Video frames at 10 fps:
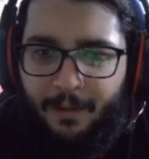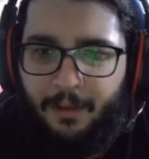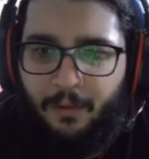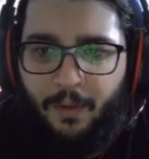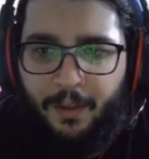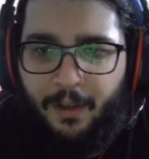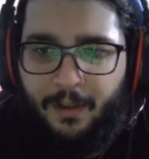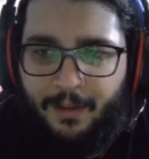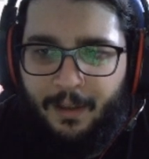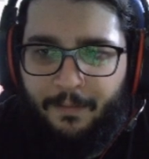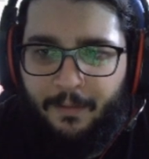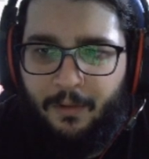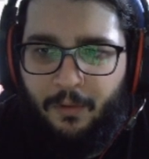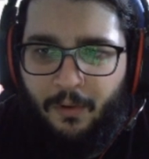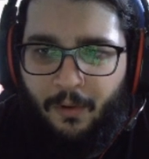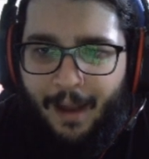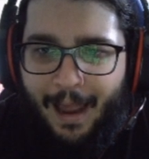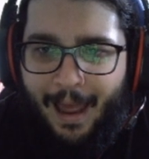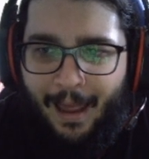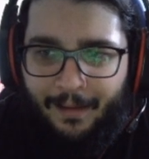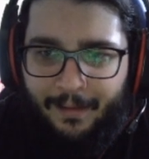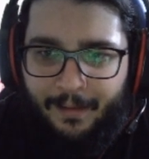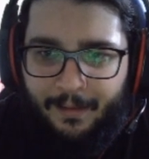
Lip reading: to return stuff to your hand.